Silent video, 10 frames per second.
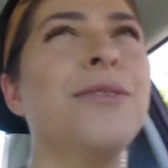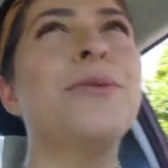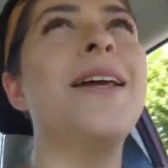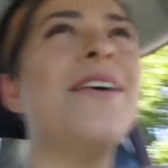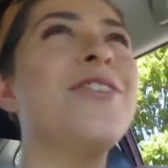
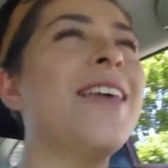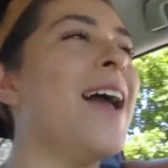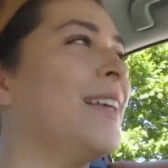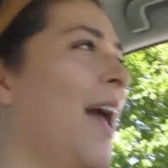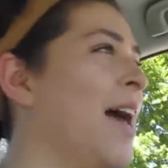Whatever
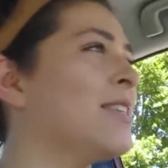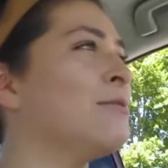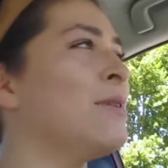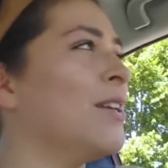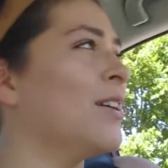that
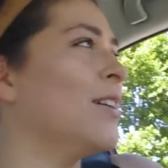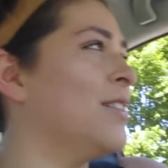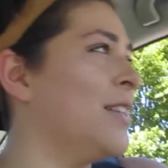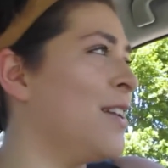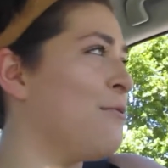gas meter
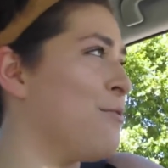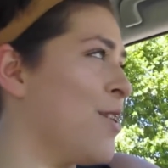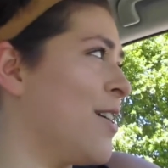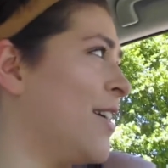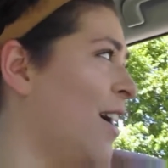didn't
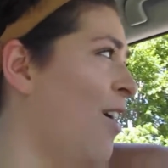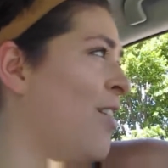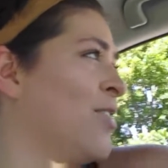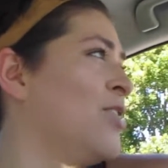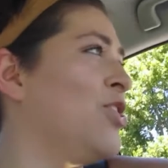work
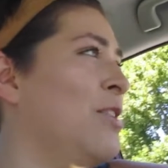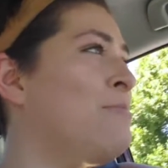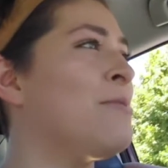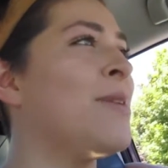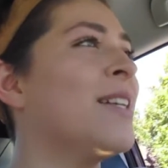on the
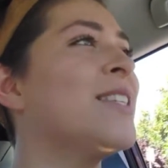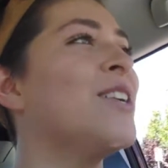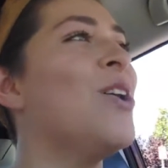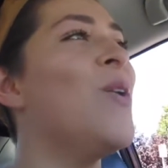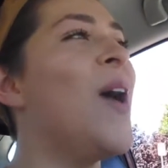Jeep in
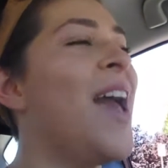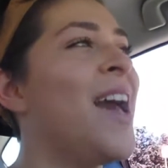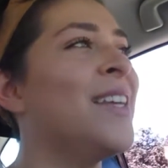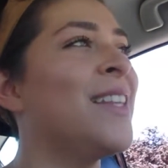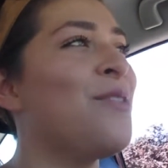Mexico,
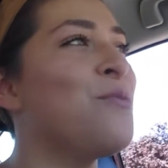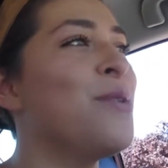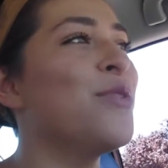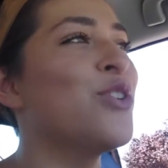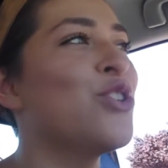and
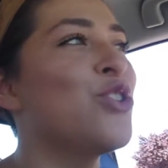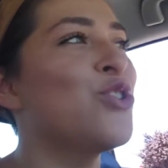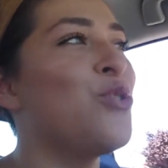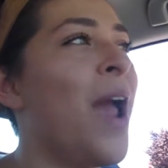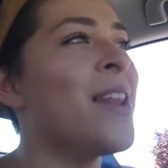we were
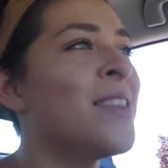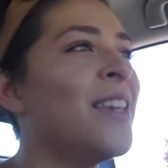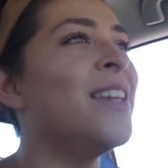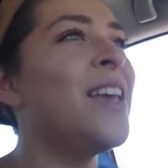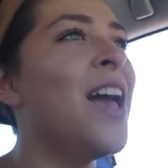
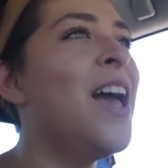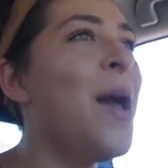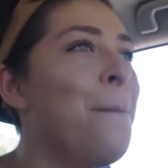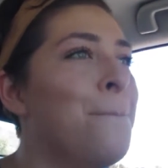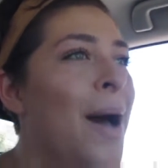stranded
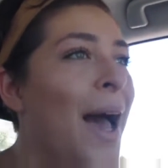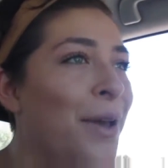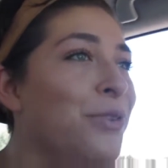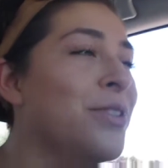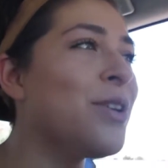
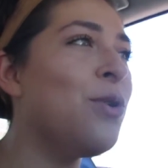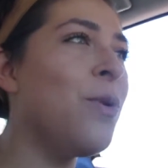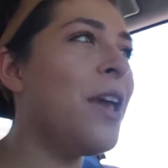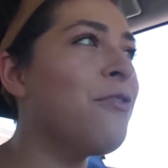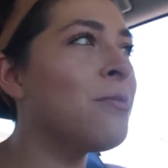miles
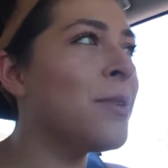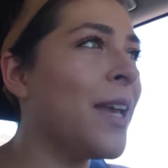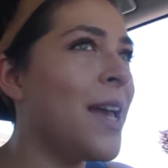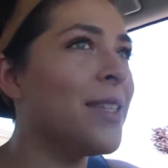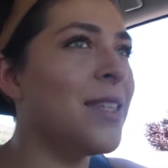away from a
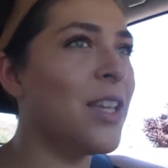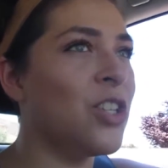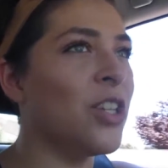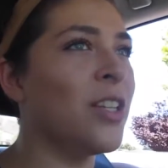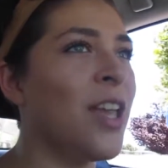gas
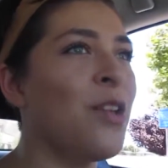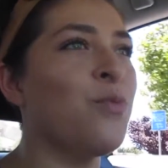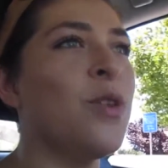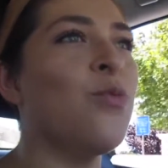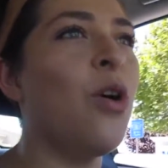station, and
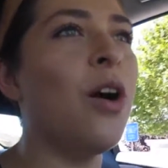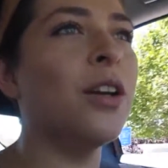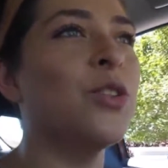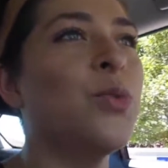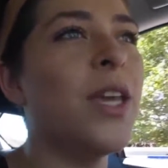
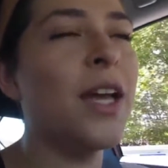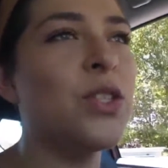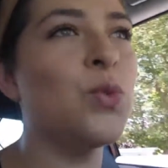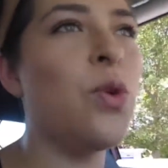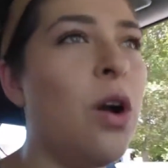we had
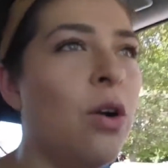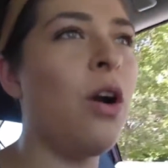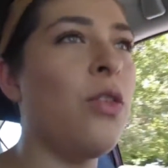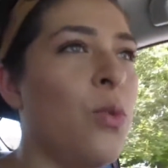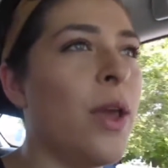to walk
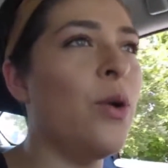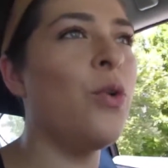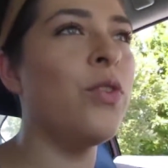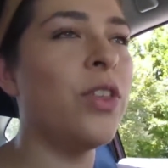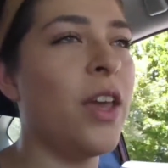all the way
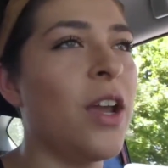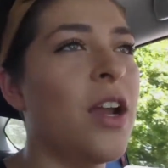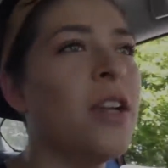over there.